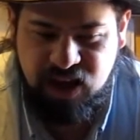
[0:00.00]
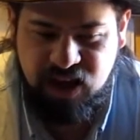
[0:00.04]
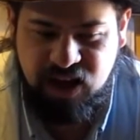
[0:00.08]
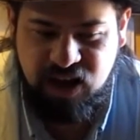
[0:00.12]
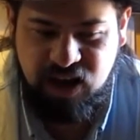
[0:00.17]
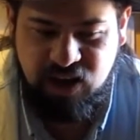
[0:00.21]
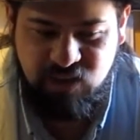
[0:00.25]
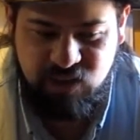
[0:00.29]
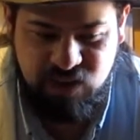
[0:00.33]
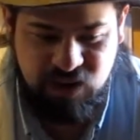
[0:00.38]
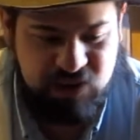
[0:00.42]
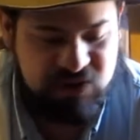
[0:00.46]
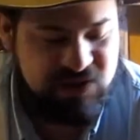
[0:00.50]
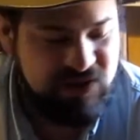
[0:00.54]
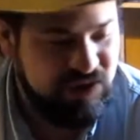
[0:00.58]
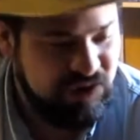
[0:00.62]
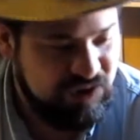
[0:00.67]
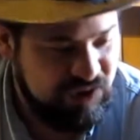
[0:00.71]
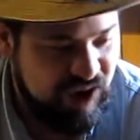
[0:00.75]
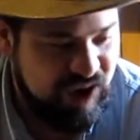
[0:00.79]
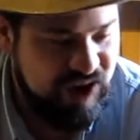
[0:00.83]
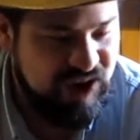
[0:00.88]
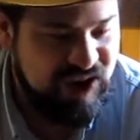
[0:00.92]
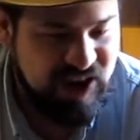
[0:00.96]
When I was there
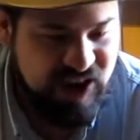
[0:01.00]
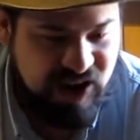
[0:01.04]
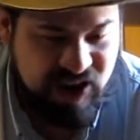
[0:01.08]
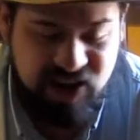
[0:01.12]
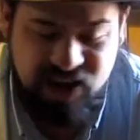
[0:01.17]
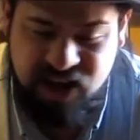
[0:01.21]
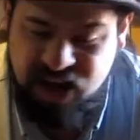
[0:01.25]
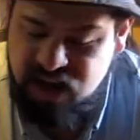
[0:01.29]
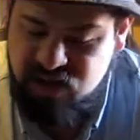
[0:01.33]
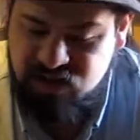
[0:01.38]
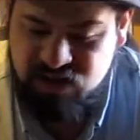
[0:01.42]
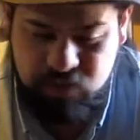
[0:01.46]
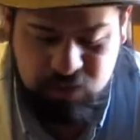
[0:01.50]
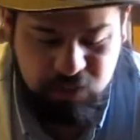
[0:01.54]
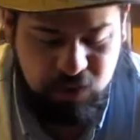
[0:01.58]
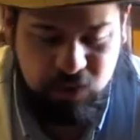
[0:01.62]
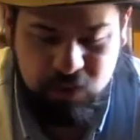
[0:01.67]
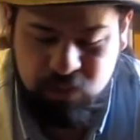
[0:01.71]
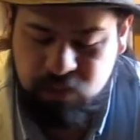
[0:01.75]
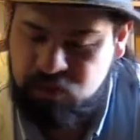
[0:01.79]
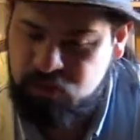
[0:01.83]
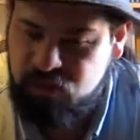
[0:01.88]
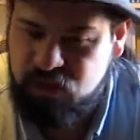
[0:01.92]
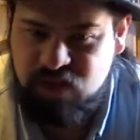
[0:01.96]
editing, I'd occasionally pull up
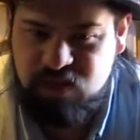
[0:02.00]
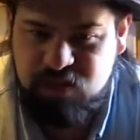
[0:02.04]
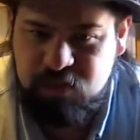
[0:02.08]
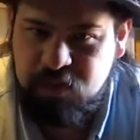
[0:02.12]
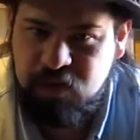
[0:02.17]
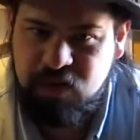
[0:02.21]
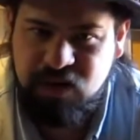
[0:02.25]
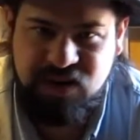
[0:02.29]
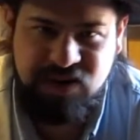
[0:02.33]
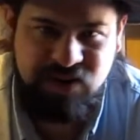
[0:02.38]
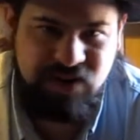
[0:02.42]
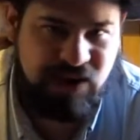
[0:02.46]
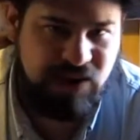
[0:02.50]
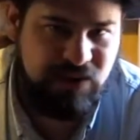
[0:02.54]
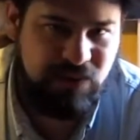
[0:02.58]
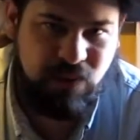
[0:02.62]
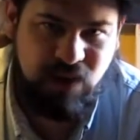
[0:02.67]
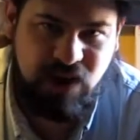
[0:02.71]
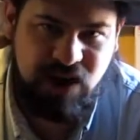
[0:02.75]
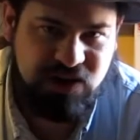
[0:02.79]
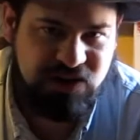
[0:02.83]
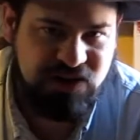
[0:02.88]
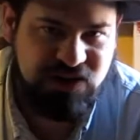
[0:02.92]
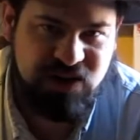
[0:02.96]
the Facebook and
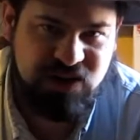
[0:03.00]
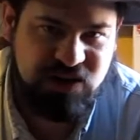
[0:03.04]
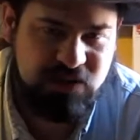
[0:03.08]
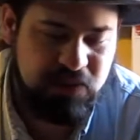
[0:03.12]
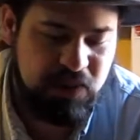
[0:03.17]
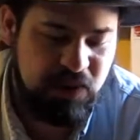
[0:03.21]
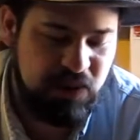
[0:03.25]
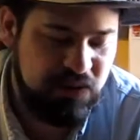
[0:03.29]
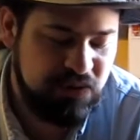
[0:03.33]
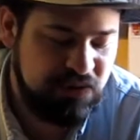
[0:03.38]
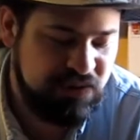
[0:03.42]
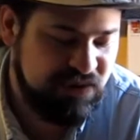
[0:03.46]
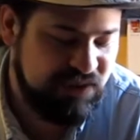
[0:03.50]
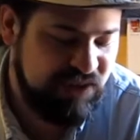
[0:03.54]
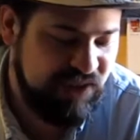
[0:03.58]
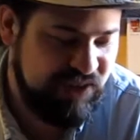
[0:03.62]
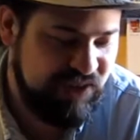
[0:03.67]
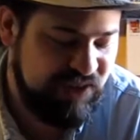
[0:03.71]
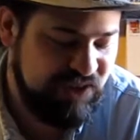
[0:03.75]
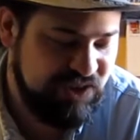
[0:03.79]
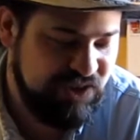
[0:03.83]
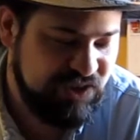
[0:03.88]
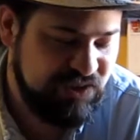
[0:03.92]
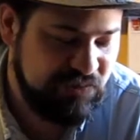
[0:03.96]
watch his posts, and they
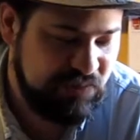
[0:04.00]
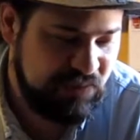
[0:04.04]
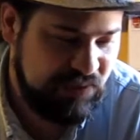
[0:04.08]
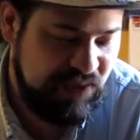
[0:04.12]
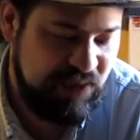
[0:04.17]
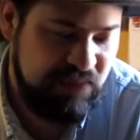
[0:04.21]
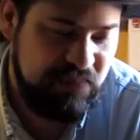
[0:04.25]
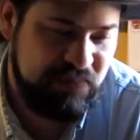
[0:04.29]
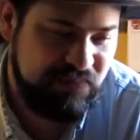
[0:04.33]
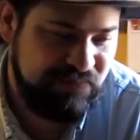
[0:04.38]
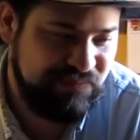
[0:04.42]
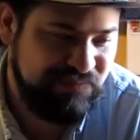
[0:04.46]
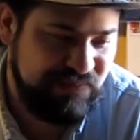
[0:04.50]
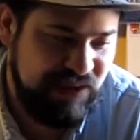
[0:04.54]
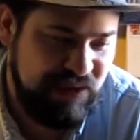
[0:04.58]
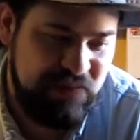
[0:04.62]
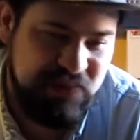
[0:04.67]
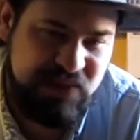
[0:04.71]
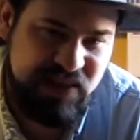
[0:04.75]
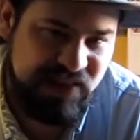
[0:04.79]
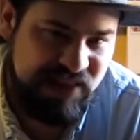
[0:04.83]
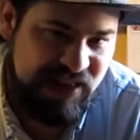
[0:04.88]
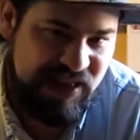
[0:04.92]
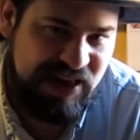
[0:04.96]
just really made
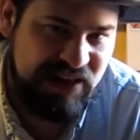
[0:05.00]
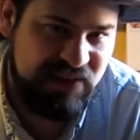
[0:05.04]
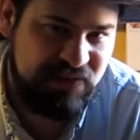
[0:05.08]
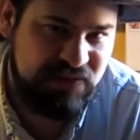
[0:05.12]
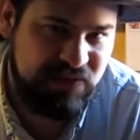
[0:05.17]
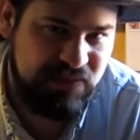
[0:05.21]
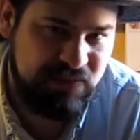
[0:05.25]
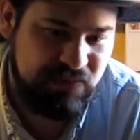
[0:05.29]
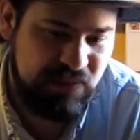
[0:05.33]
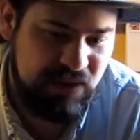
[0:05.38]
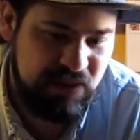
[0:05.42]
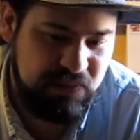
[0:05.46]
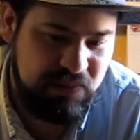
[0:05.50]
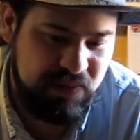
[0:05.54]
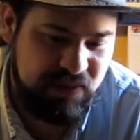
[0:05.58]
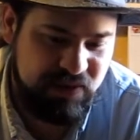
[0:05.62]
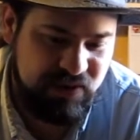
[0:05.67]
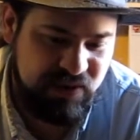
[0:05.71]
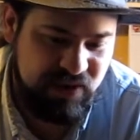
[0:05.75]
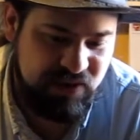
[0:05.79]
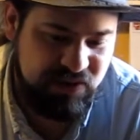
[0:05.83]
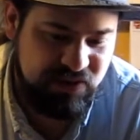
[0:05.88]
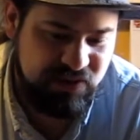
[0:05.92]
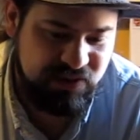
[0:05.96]
me laugh and make my
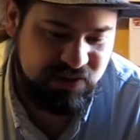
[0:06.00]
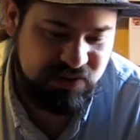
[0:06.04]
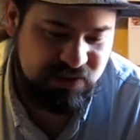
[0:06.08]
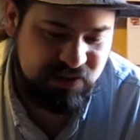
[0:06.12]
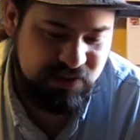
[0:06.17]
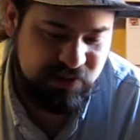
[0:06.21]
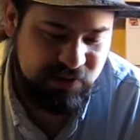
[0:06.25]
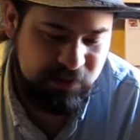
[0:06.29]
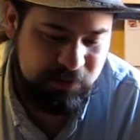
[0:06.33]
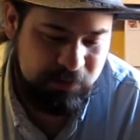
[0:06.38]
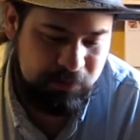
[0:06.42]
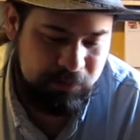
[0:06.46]
day just a